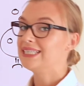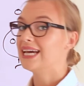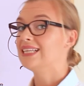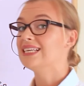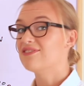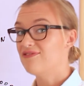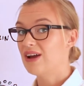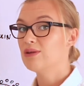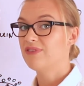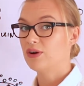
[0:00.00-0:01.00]
gain is
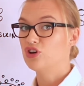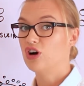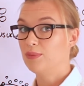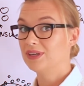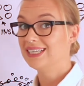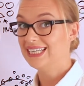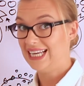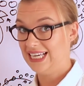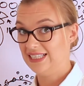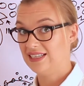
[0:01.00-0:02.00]
very, very common in
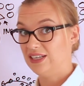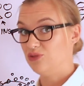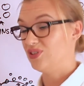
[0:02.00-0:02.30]
insulin